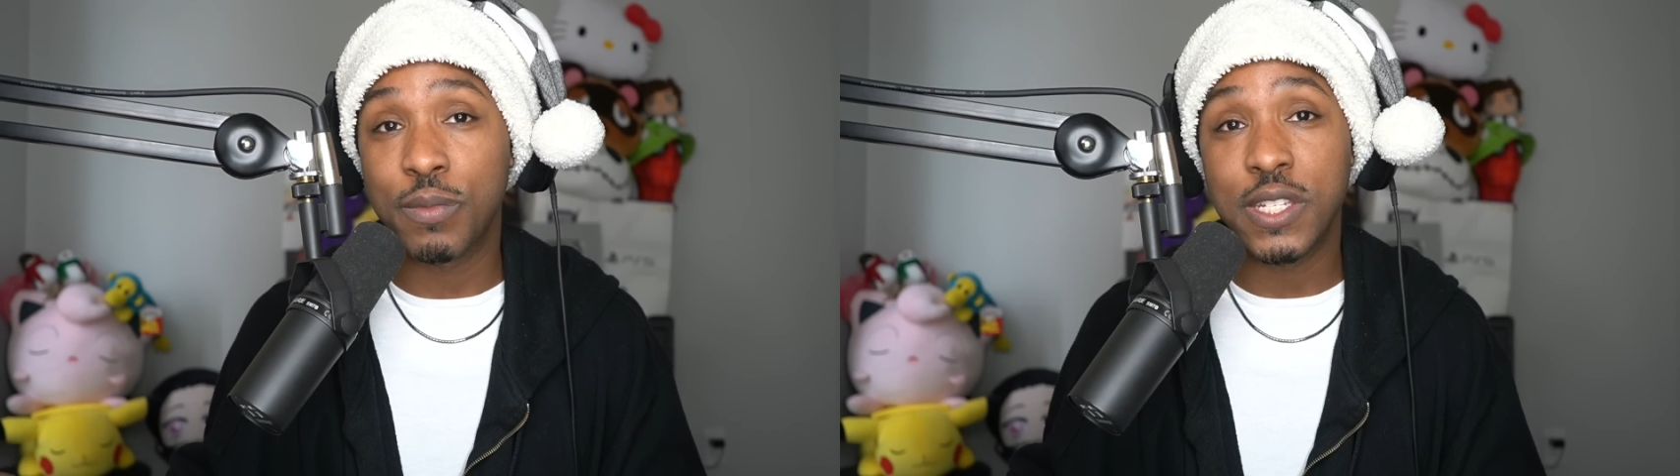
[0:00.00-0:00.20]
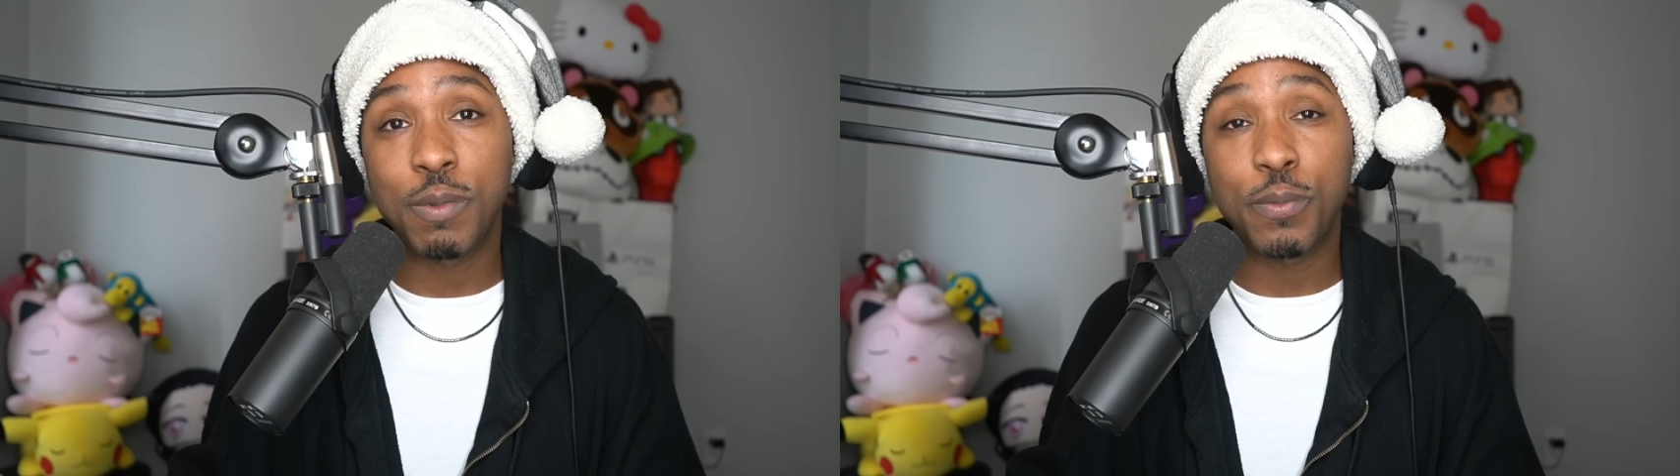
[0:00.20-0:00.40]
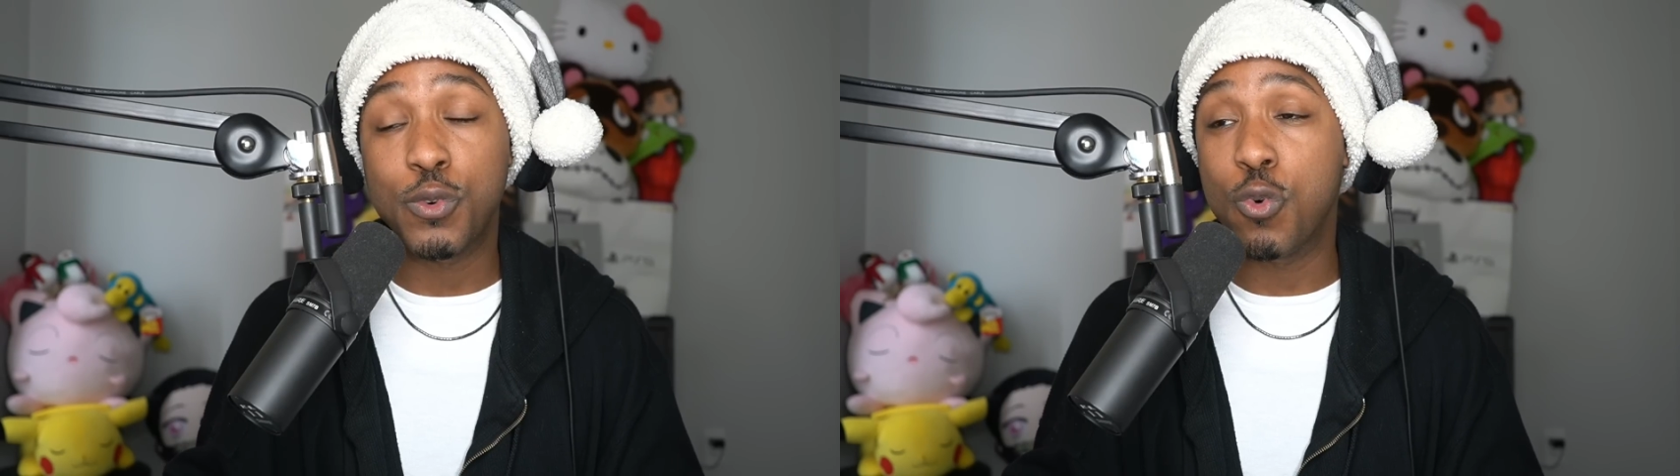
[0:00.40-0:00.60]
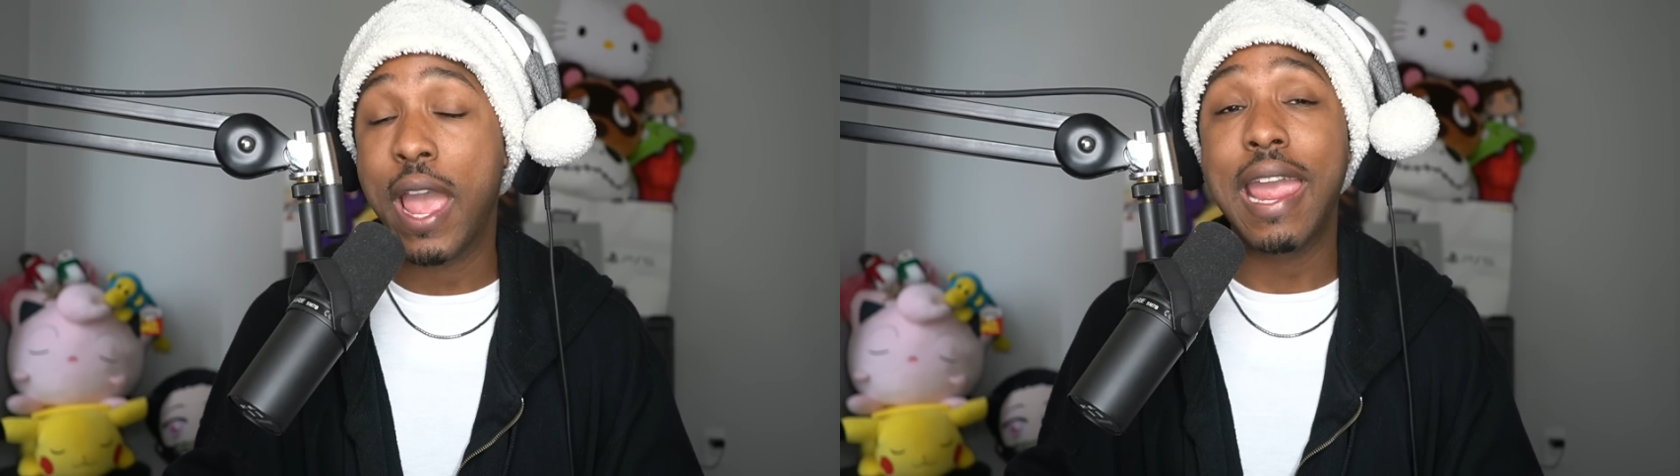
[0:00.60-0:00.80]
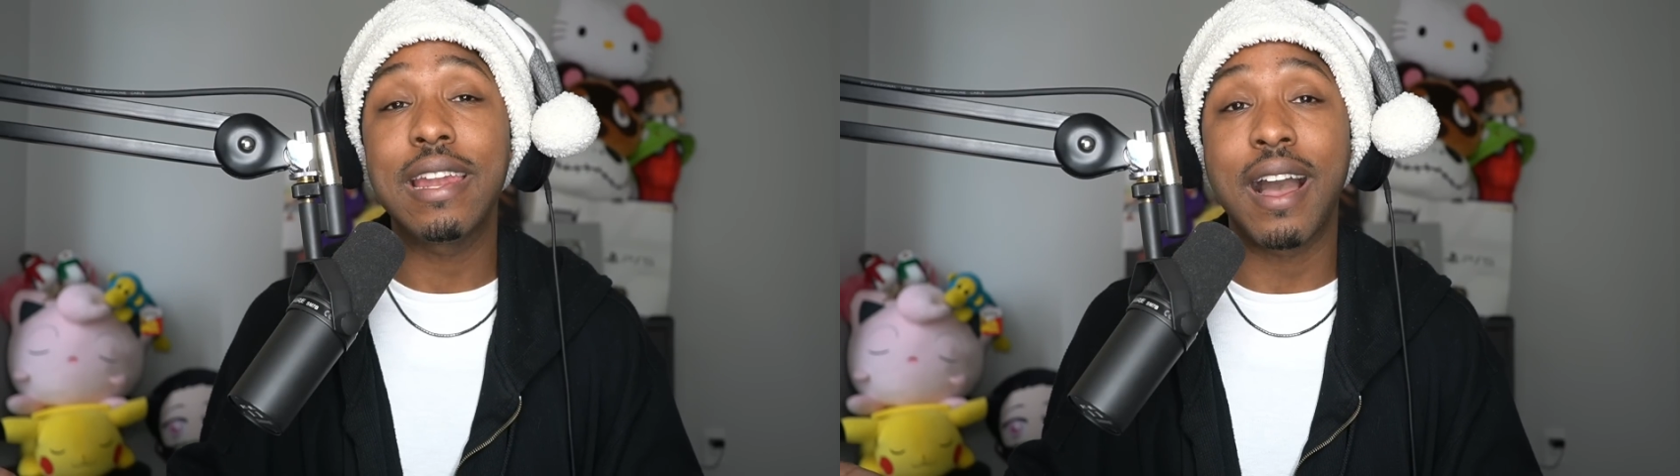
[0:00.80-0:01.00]
who
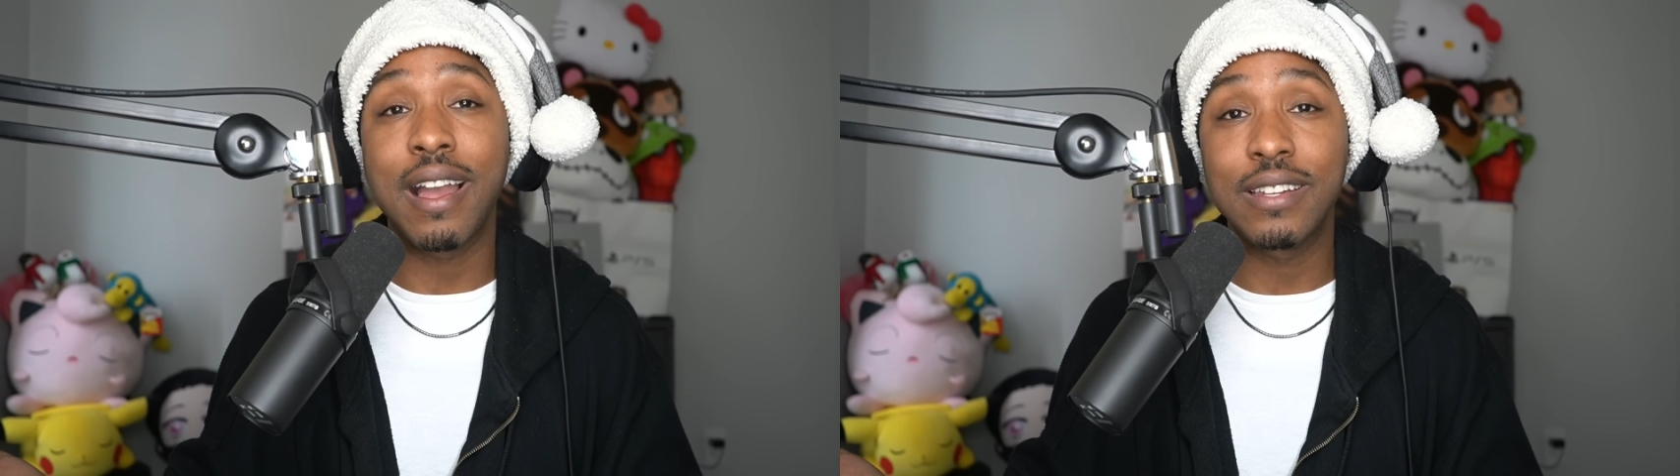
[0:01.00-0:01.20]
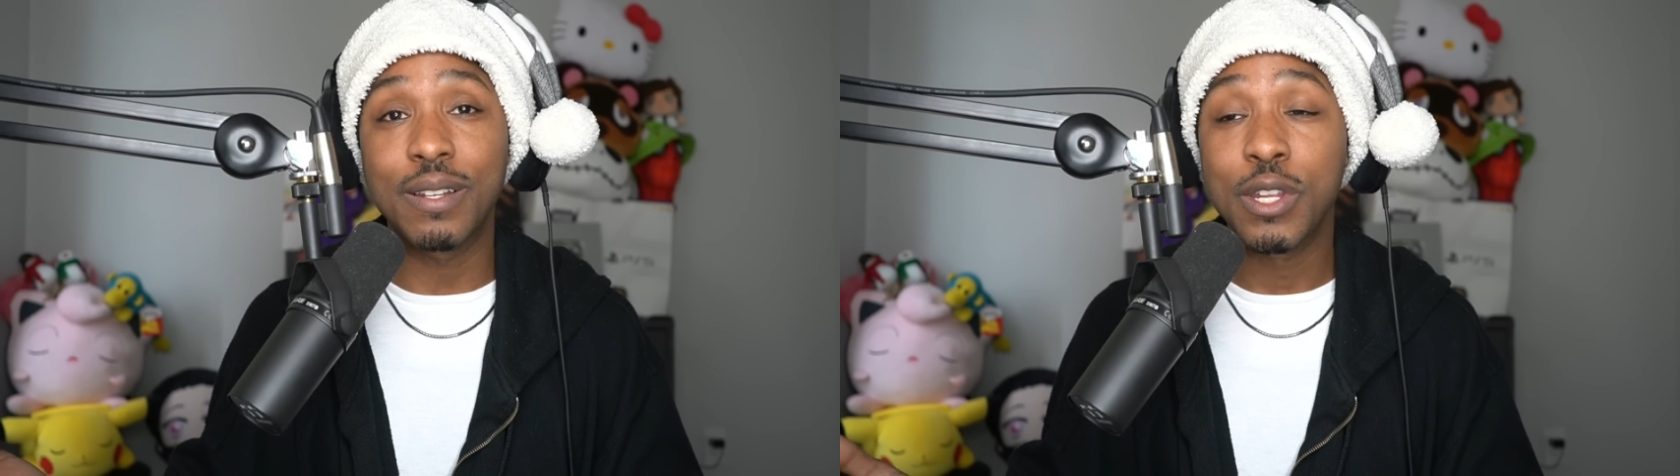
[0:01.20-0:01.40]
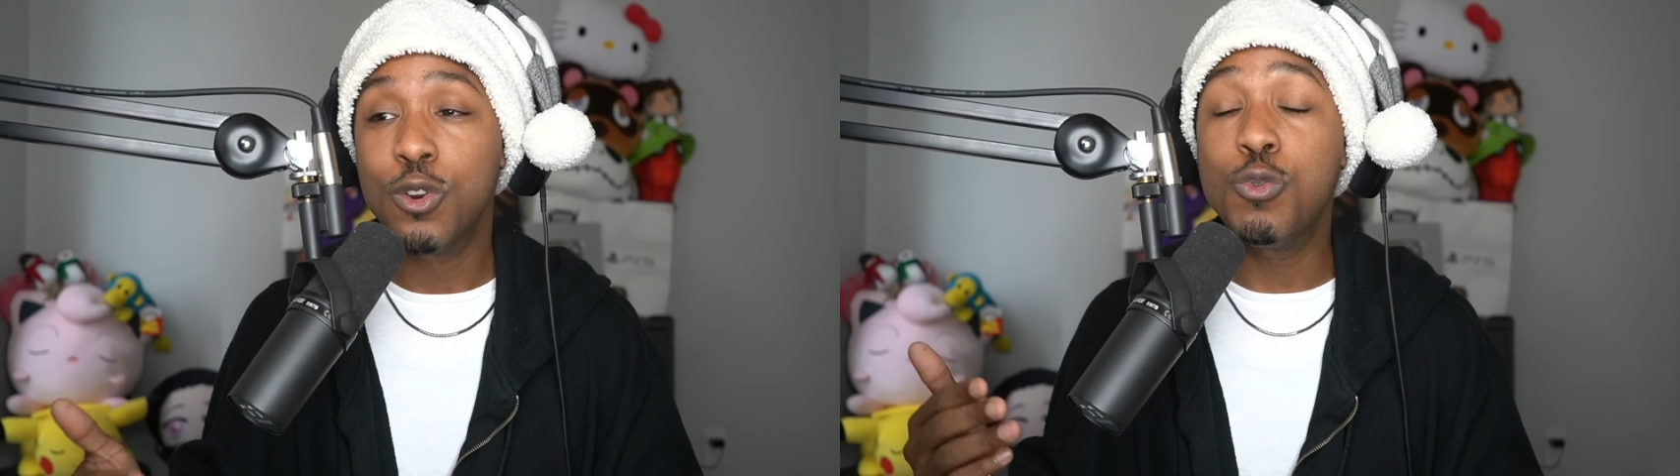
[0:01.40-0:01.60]
hate iDubbbz,